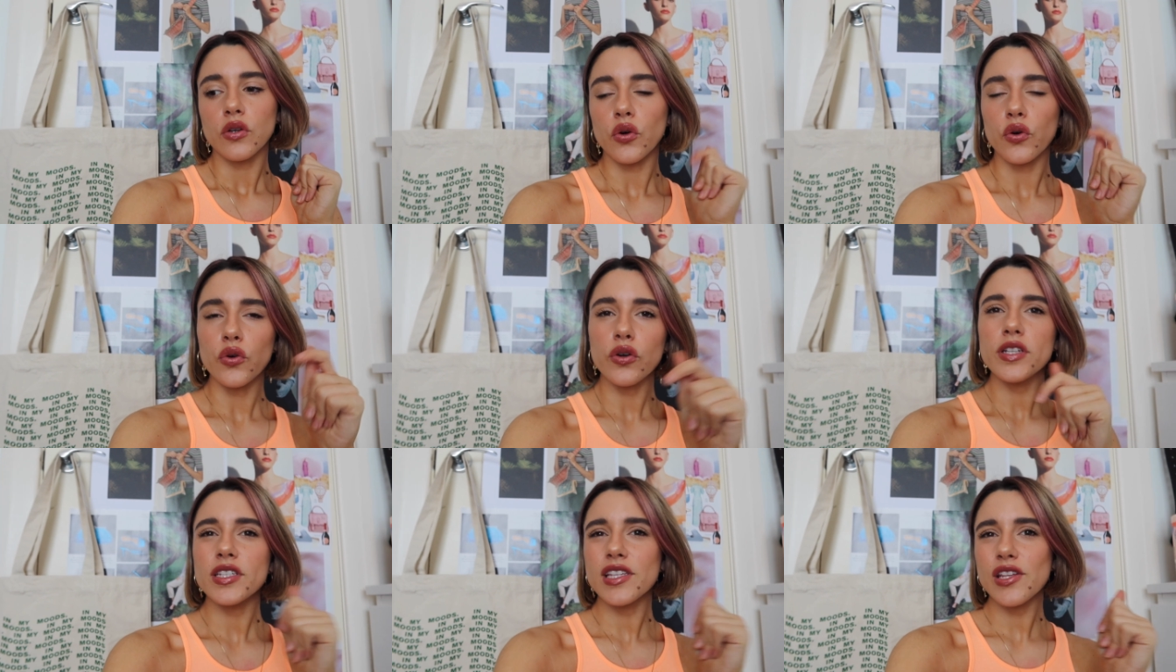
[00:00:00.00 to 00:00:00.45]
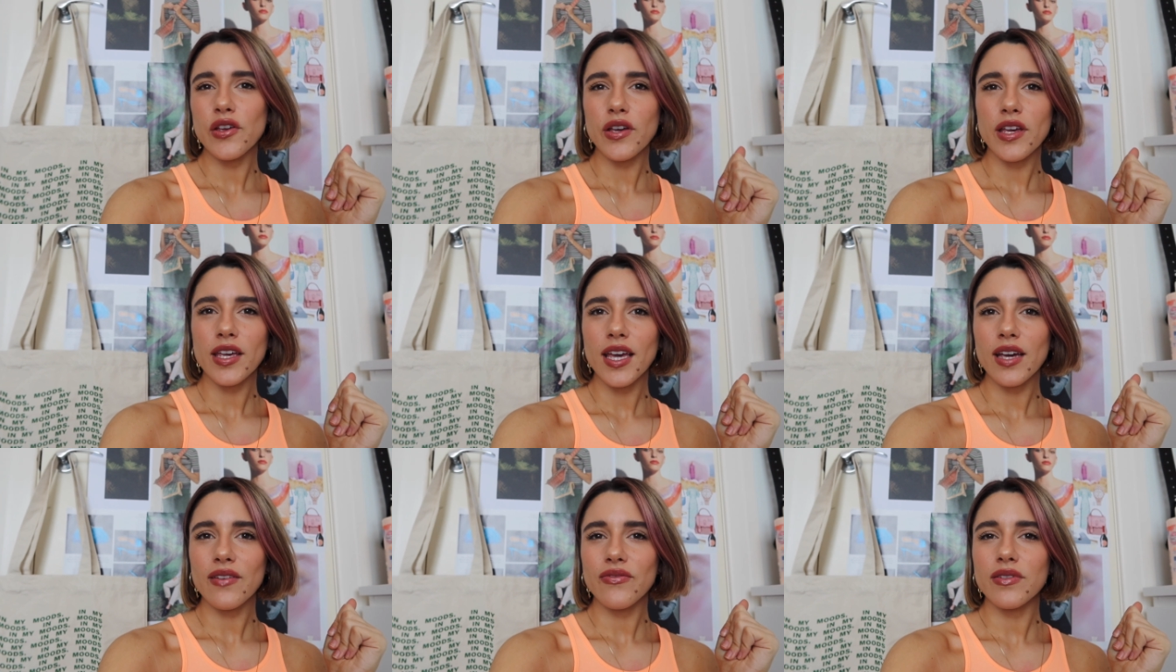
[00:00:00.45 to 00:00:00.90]
hooks that you
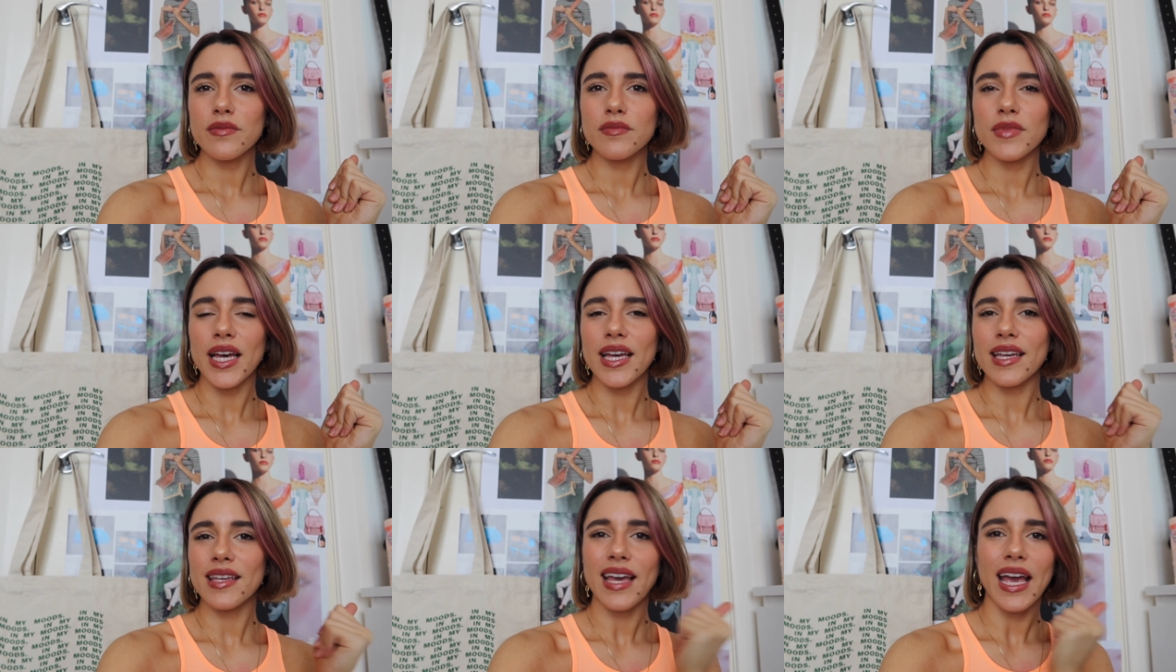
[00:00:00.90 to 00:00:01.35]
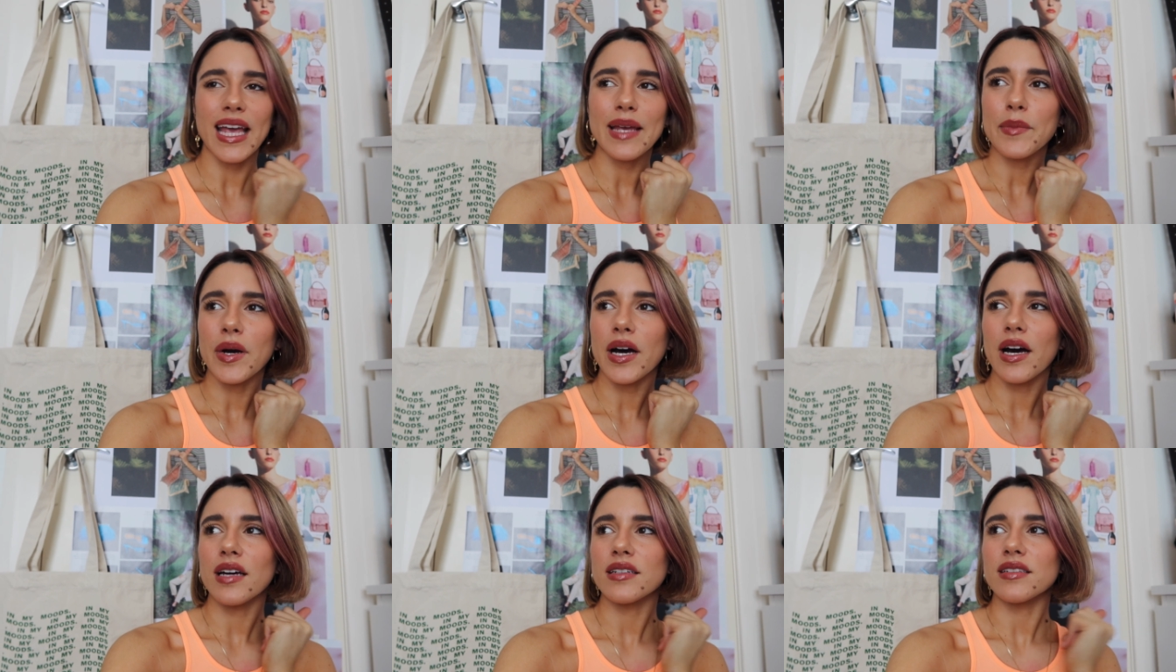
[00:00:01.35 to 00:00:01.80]
can get from like
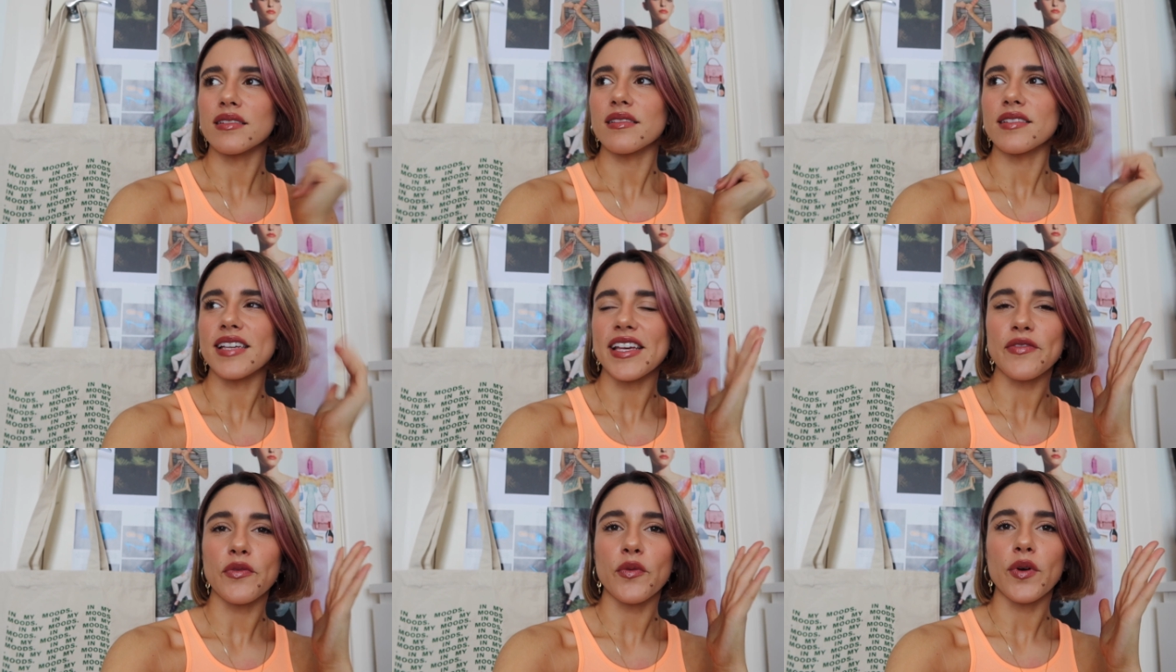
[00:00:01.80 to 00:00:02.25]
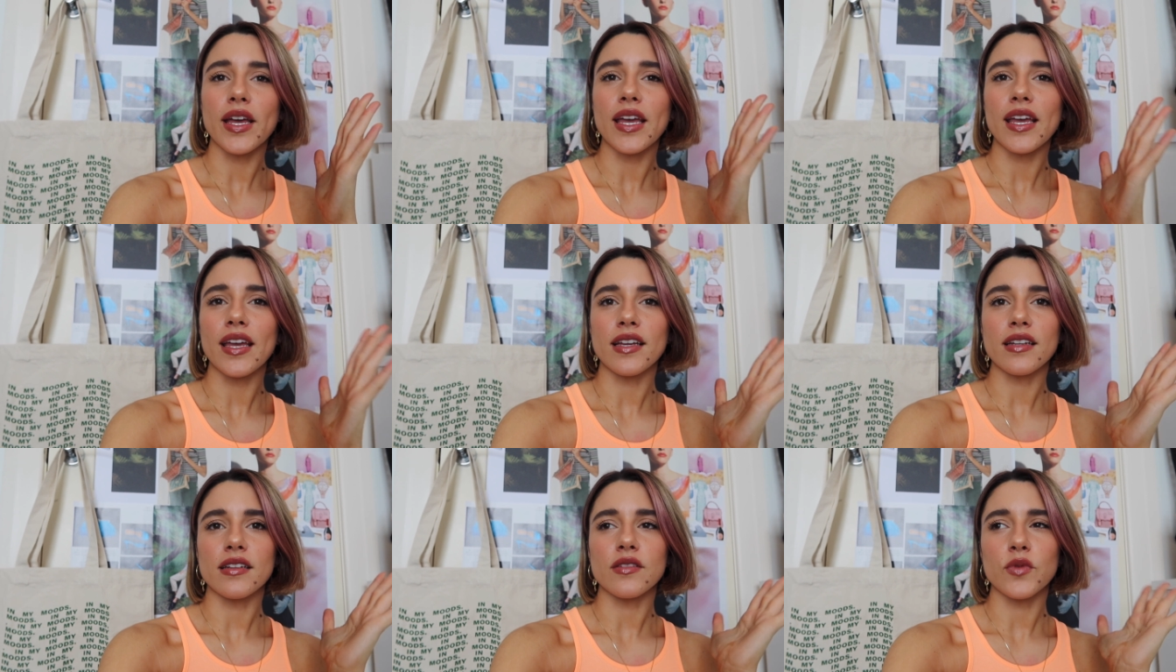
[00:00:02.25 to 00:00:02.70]
Kmart and
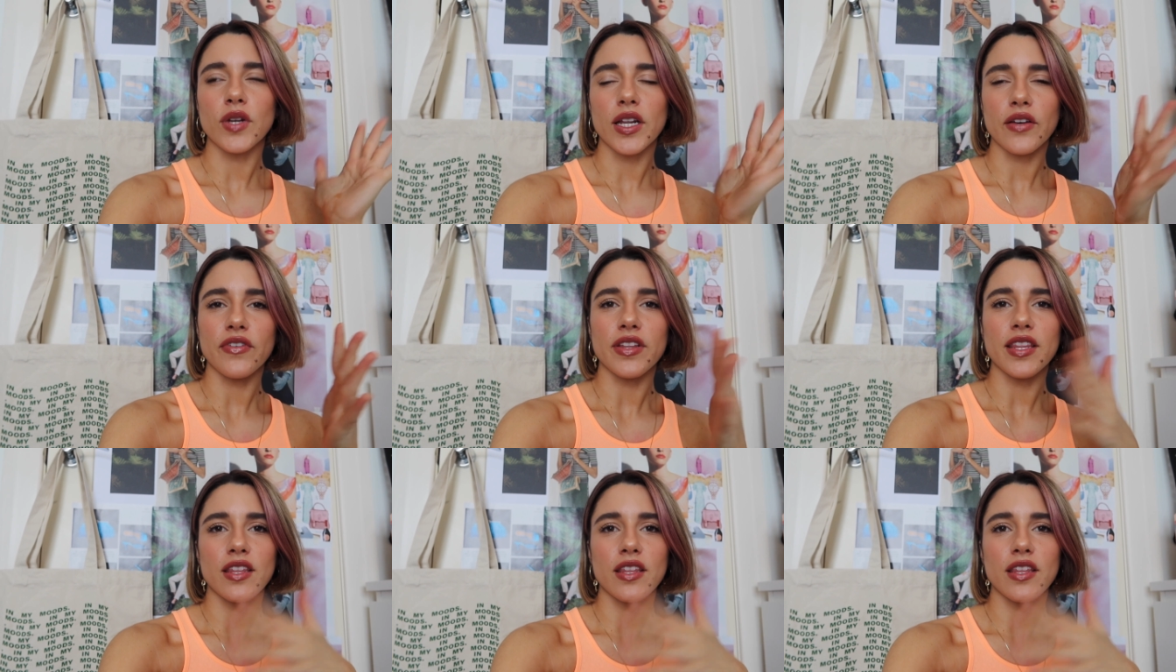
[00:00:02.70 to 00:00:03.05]
Safeway and whatever.